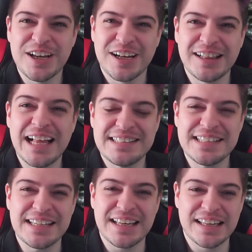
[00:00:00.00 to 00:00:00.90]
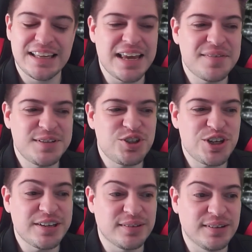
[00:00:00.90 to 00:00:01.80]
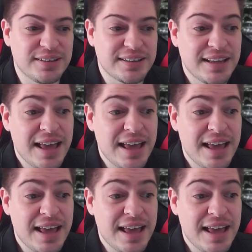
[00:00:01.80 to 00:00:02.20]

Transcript: classic KFC chicken look.